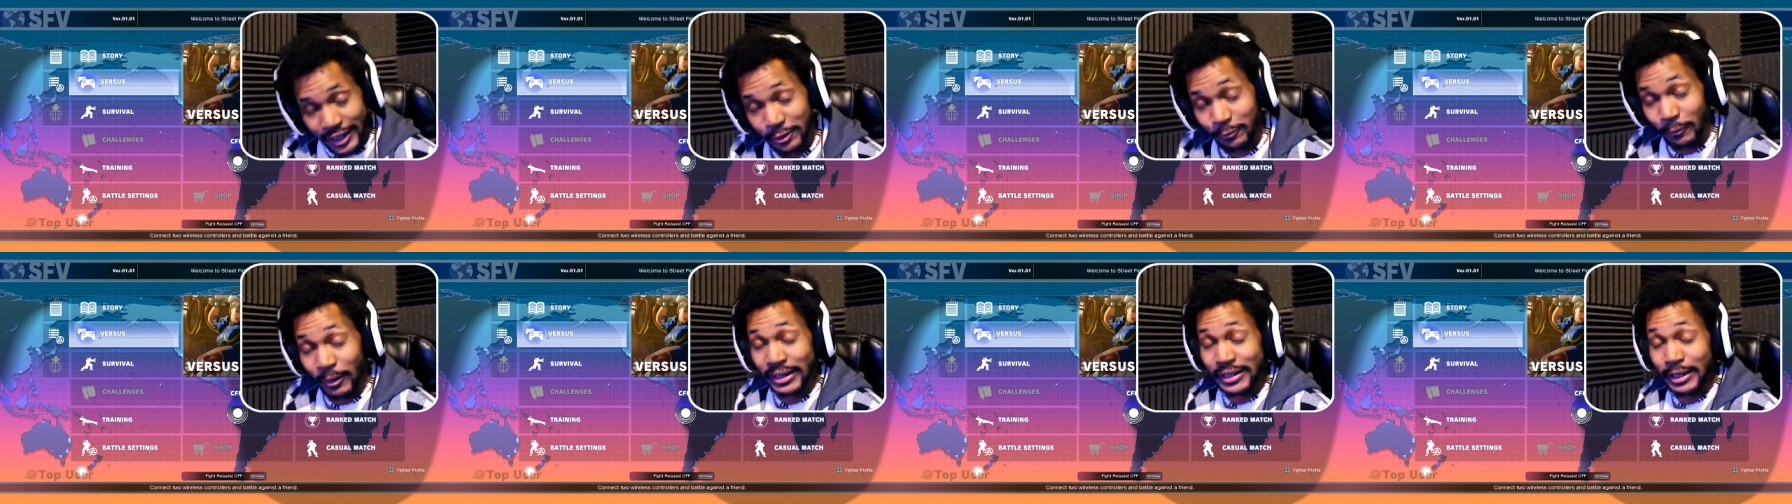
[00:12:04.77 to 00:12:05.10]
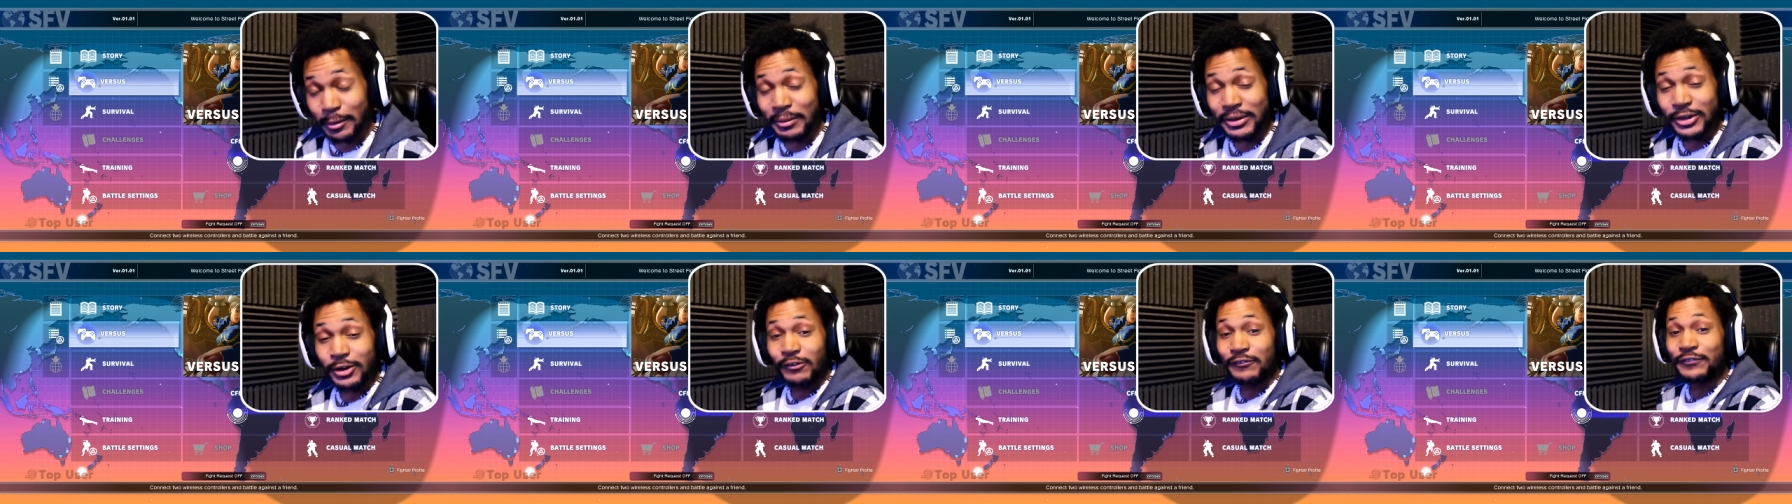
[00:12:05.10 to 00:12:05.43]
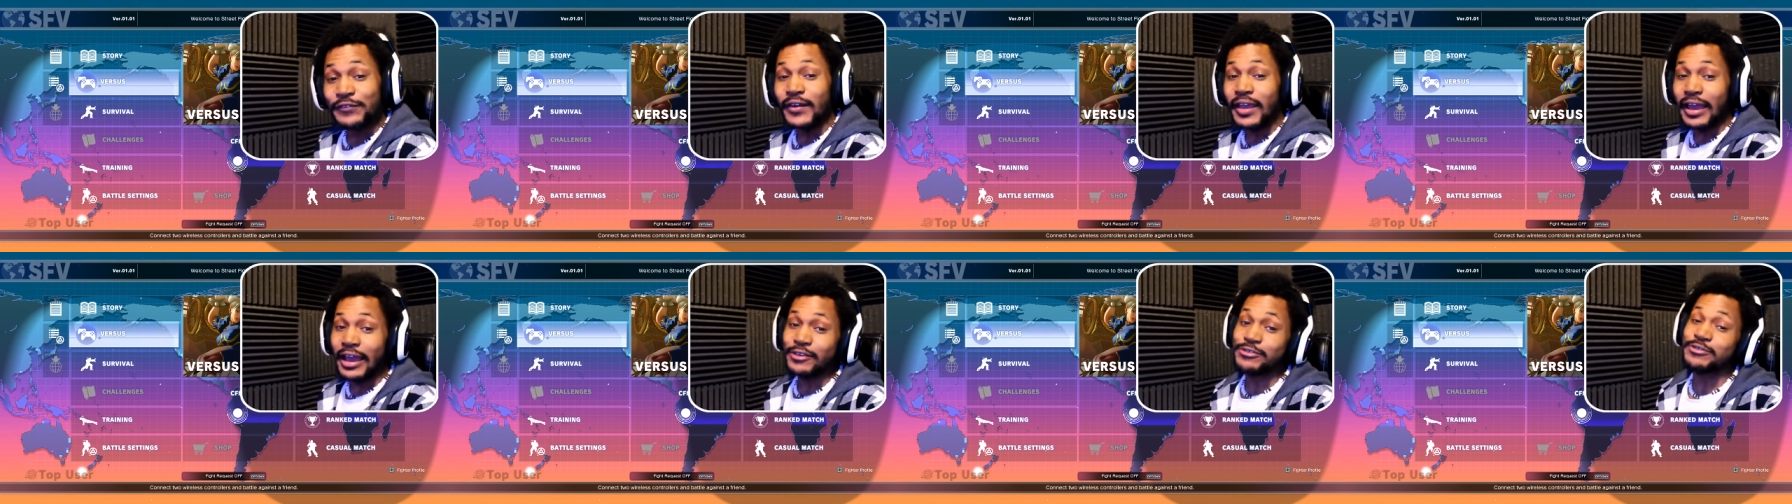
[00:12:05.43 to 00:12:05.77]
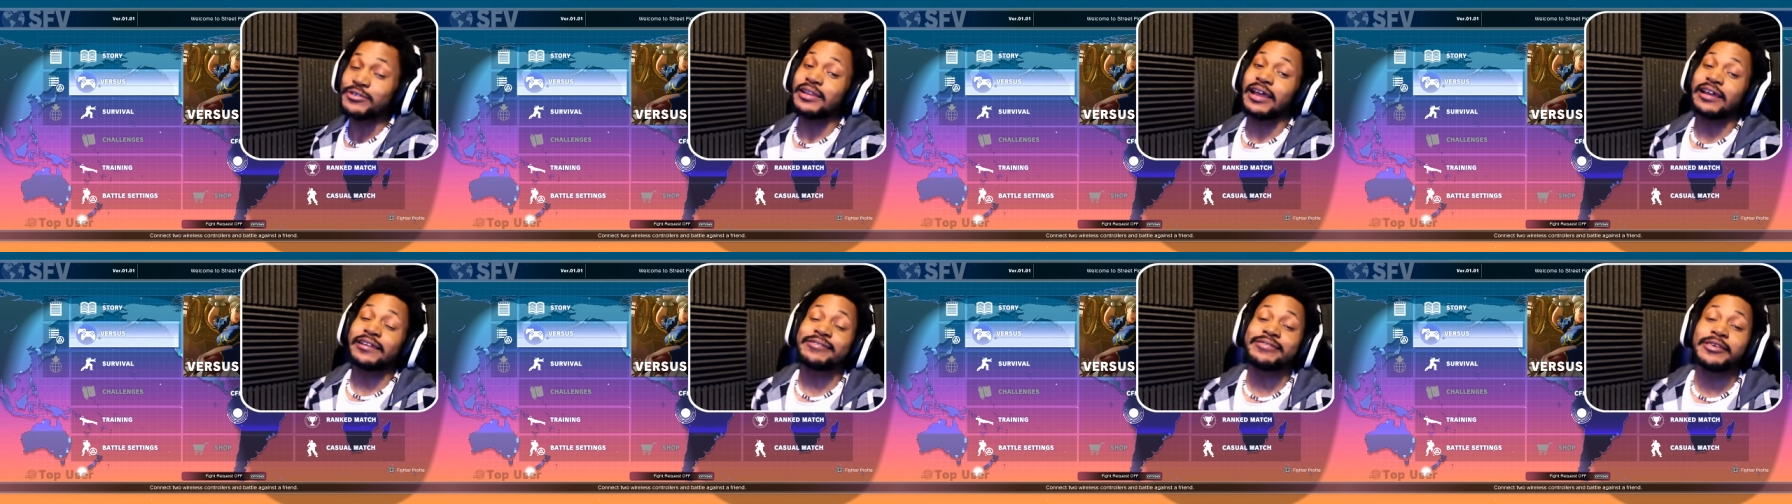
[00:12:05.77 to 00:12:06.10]
Anyway, let me know if you guys
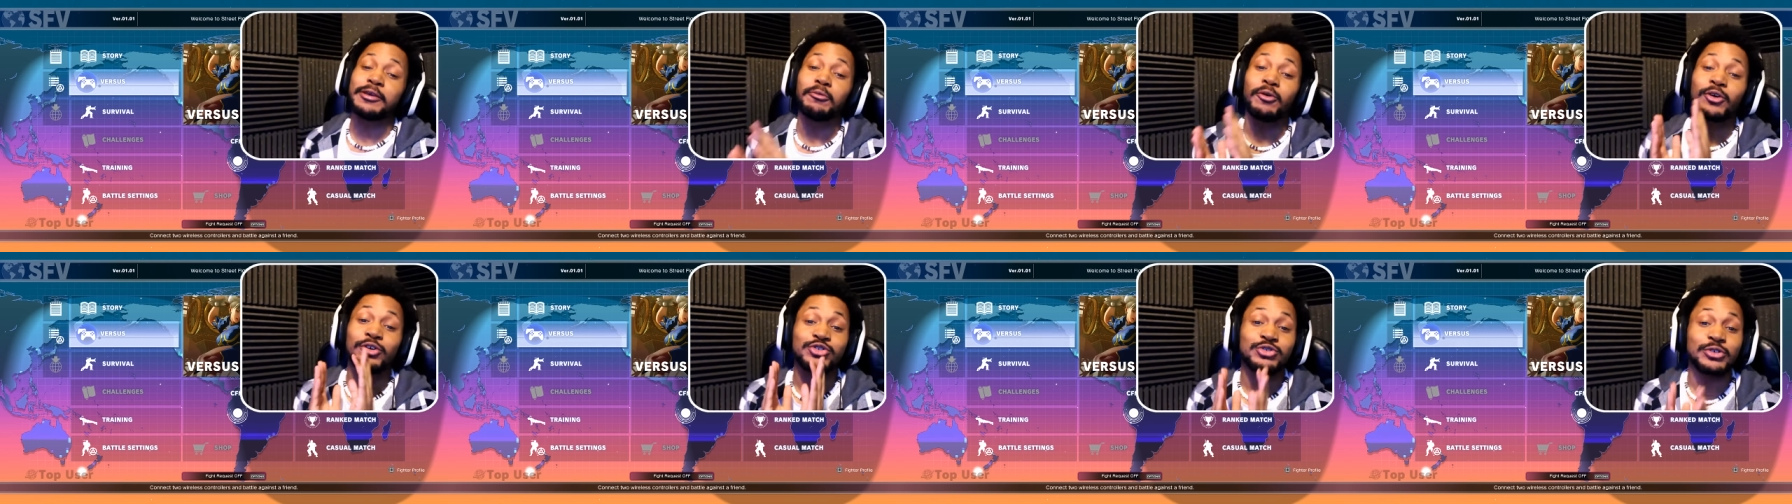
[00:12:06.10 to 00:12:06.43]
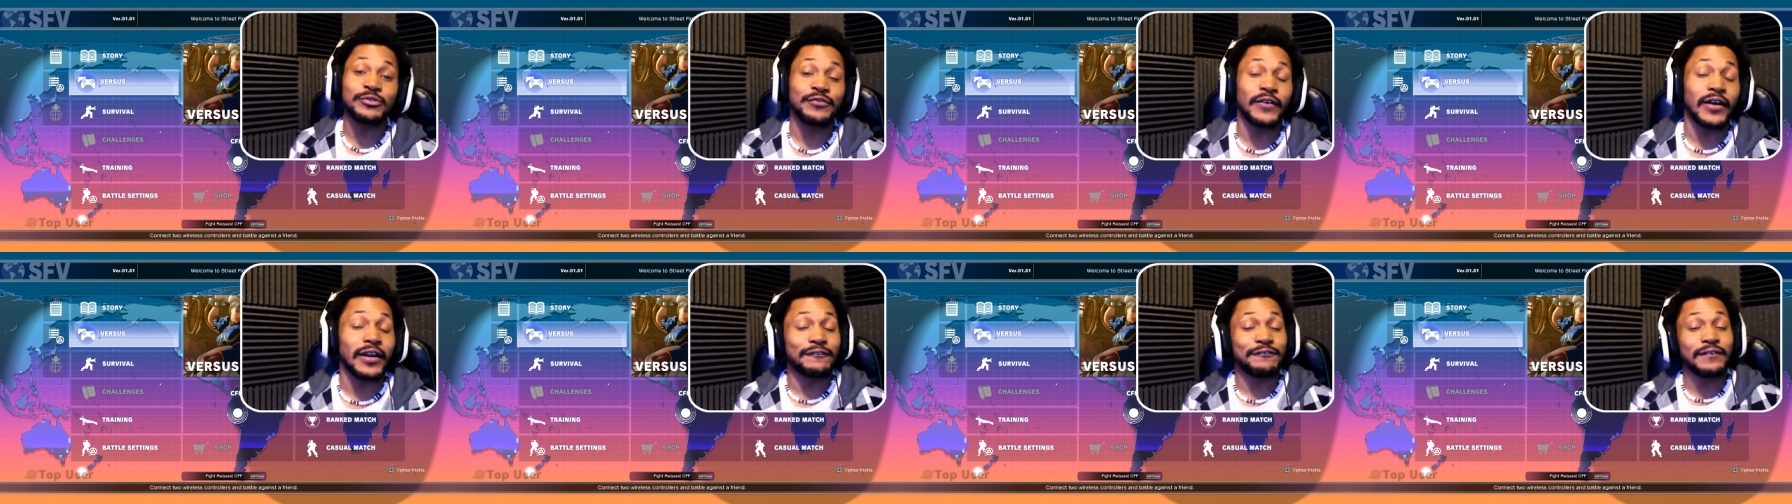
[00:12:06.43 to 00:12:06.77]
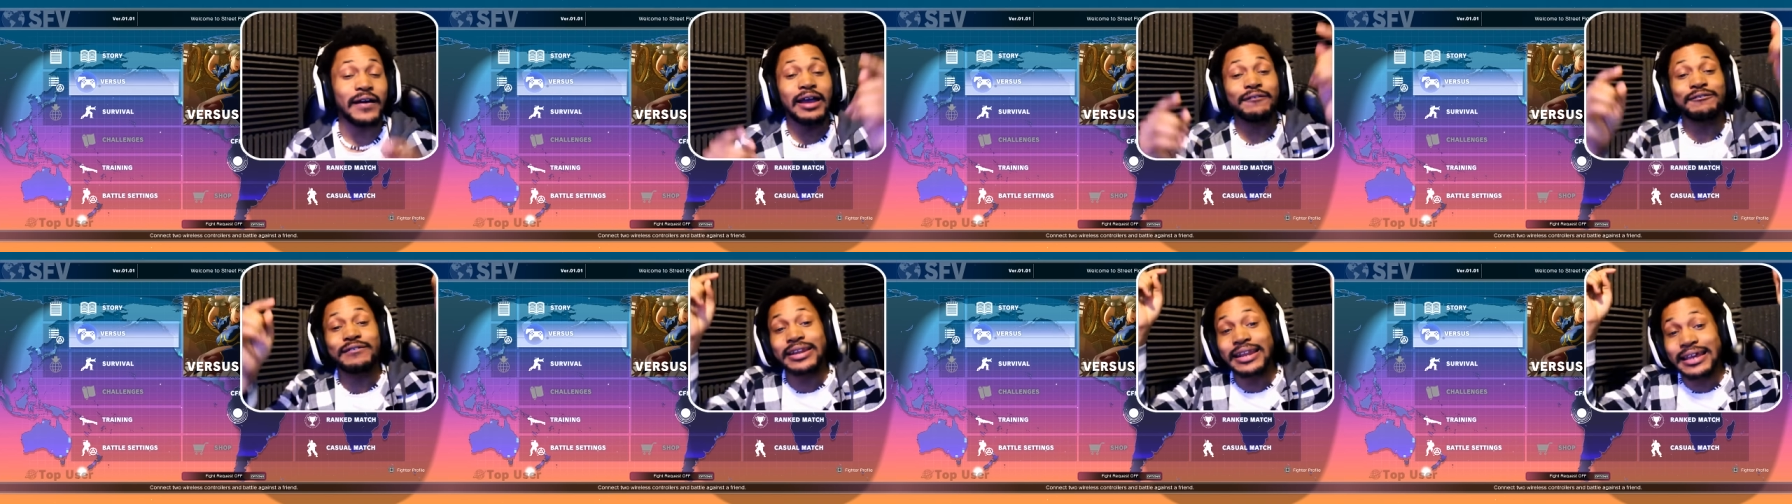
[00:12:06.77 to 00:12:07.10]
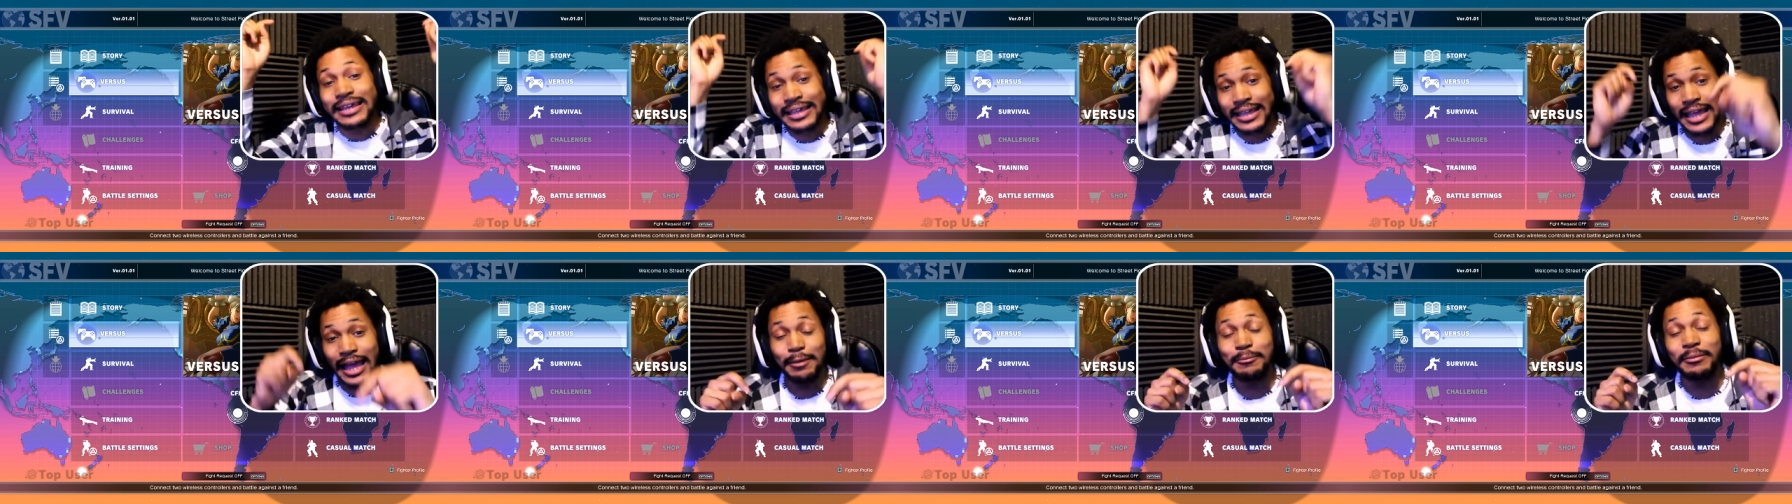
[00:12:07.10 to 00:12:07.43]
would like to see more Street Fighter five in
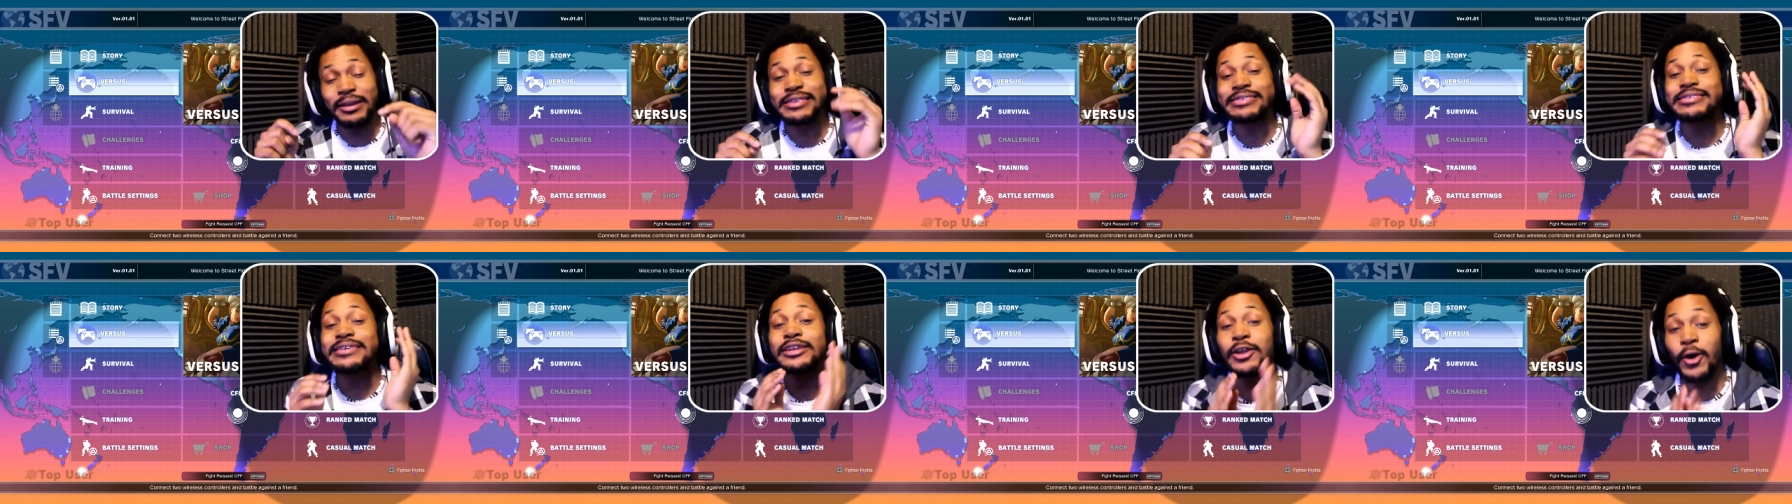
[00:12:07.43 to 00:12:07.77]
the comments,